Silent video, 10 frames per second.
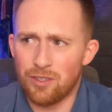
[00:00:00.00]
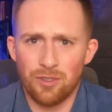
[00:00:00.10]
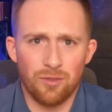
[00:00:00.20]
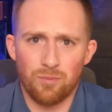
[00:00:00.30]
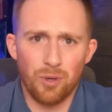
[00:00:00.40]
and
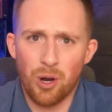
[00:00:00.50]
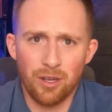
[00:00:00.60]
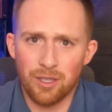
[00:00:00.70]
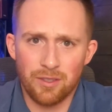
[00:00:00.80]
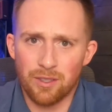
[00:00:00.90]
this is
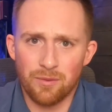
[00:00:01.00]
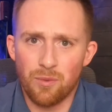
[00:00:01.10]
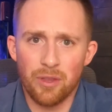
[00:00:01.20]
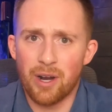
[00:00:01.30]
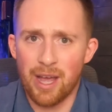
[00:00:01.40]
regardless
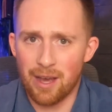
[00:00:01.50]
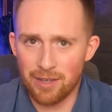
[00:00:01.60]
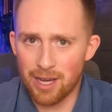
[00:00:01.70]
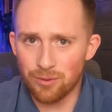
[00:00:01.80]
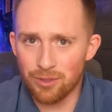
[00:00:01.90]
of whether I
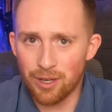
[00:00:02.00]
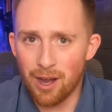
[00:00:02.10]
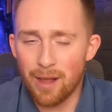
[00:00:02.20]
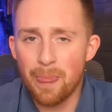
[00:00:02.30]
have dinos or